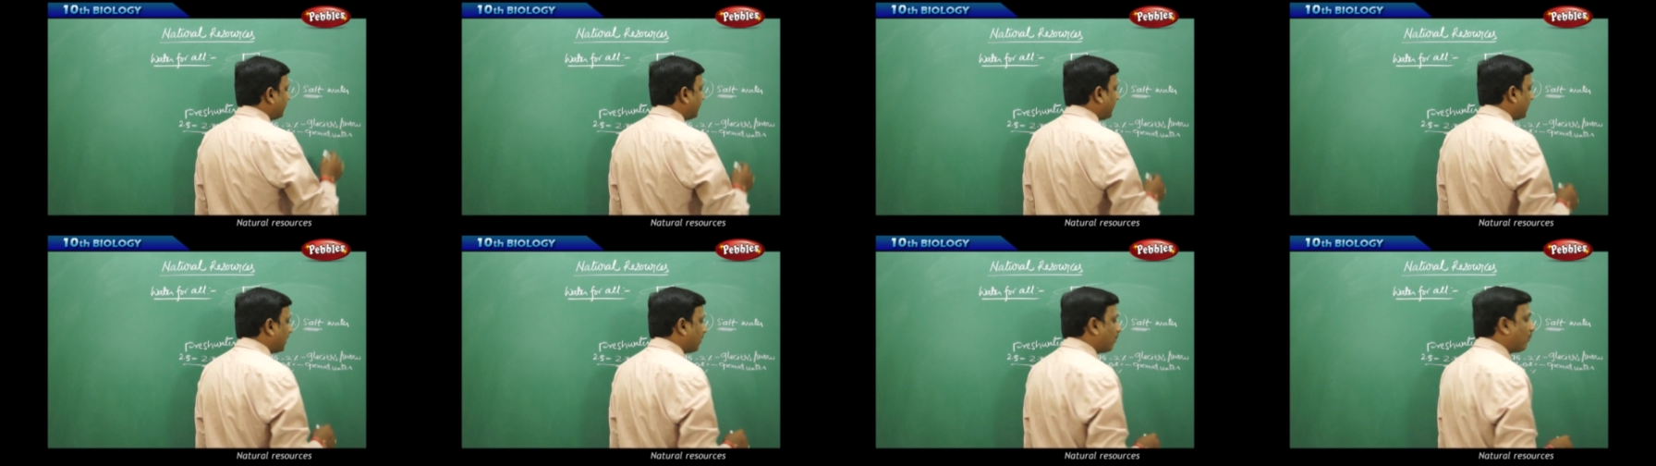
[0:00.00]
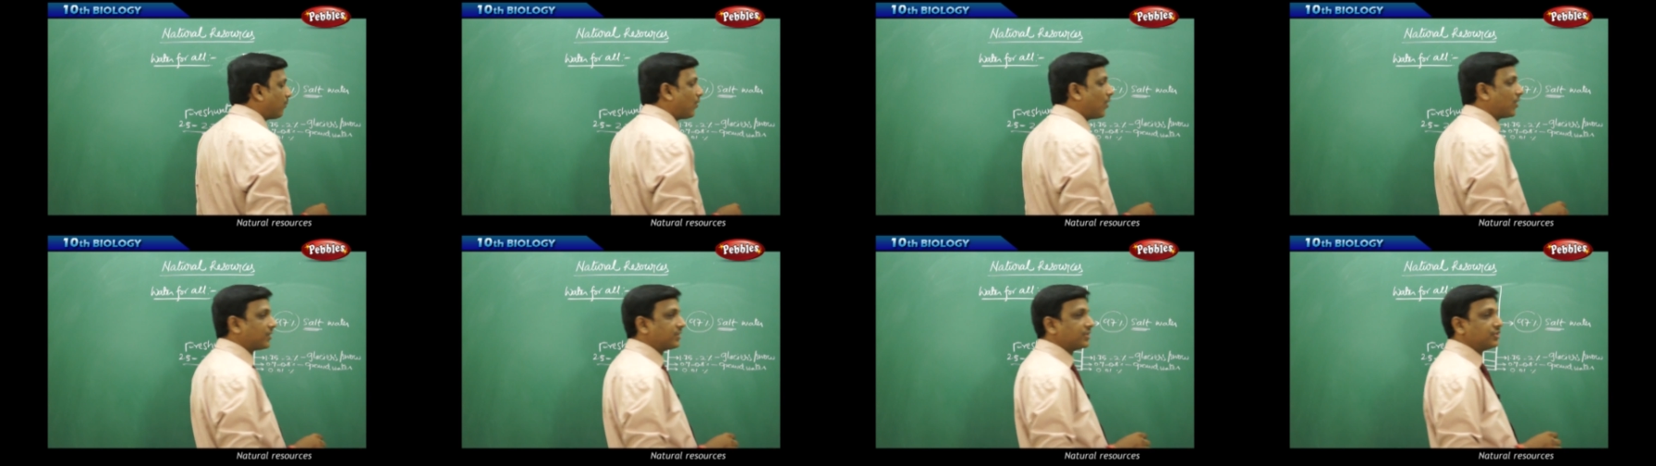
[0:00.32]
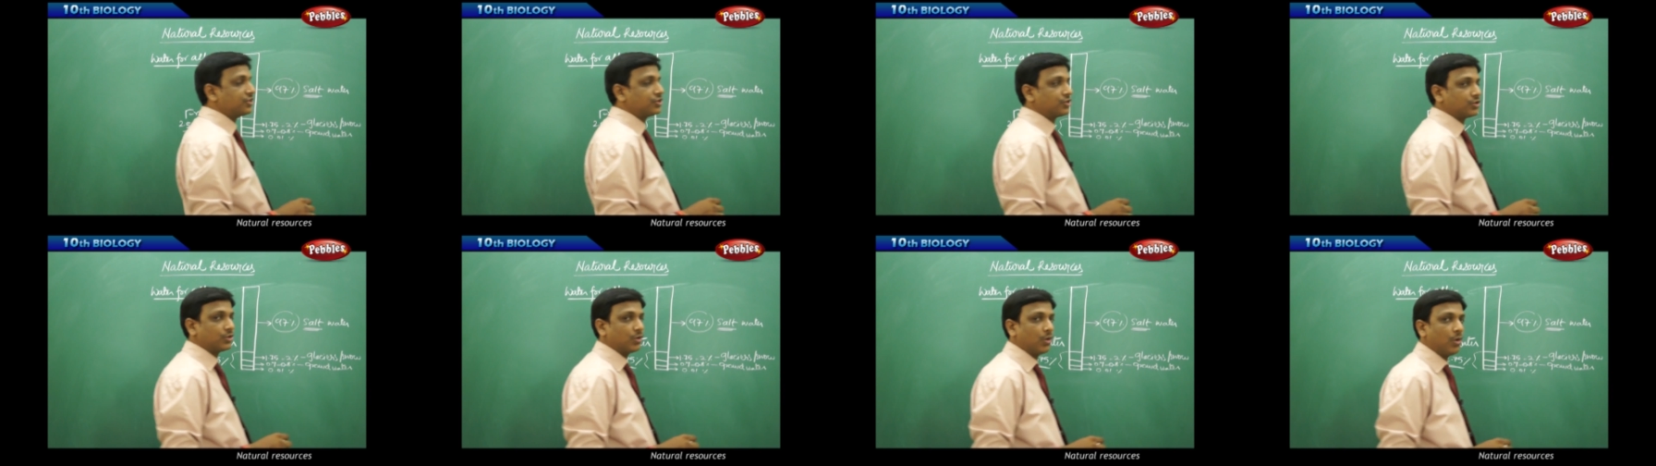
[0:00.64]
very
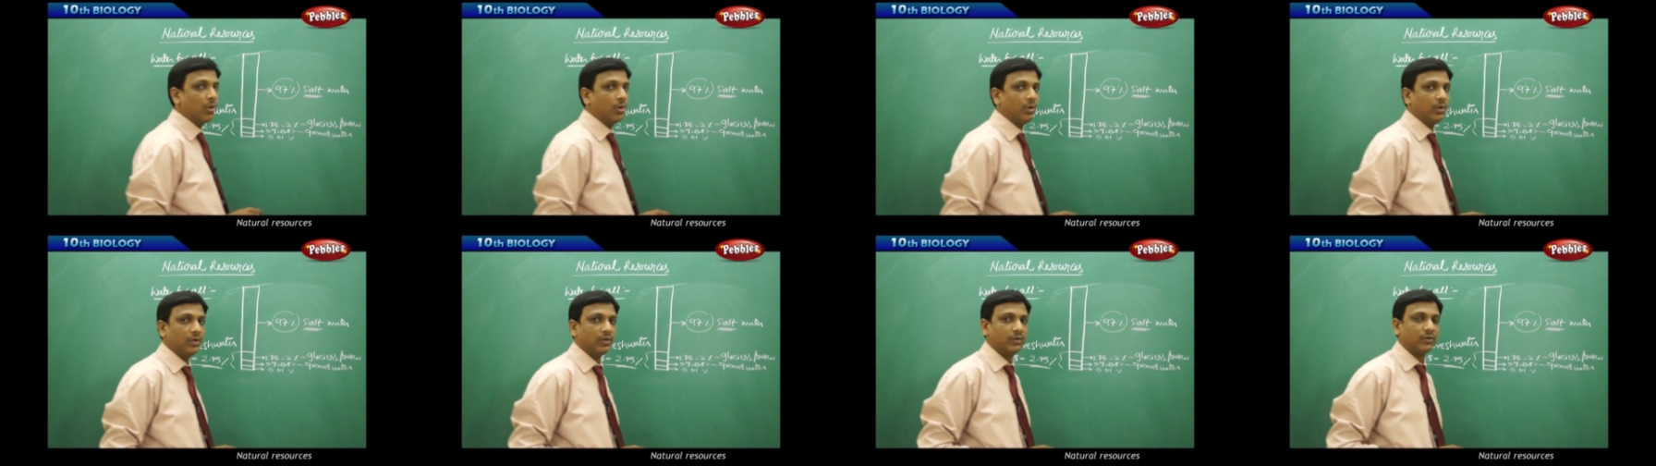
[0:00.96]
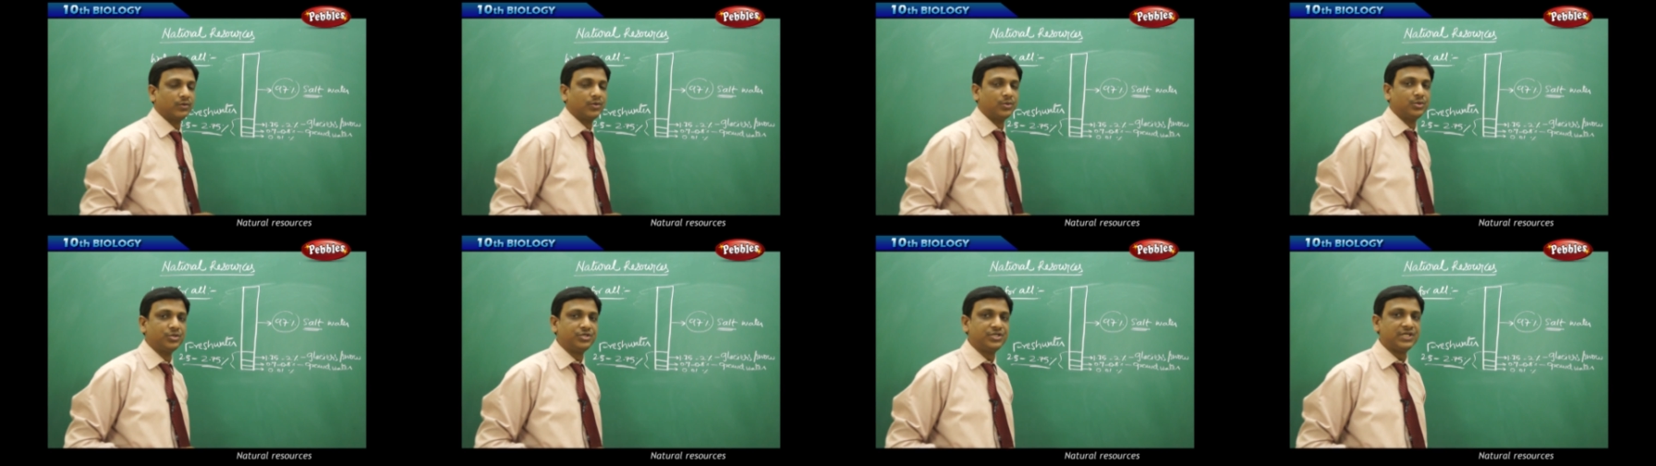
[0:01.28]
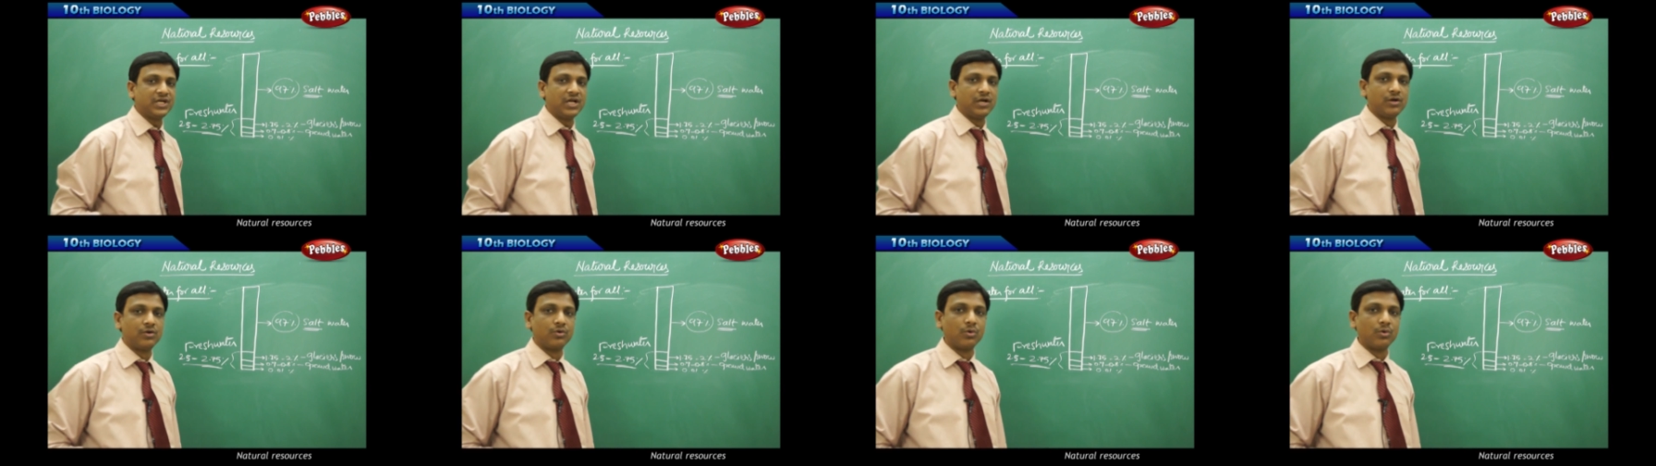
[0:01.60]
important role, crucial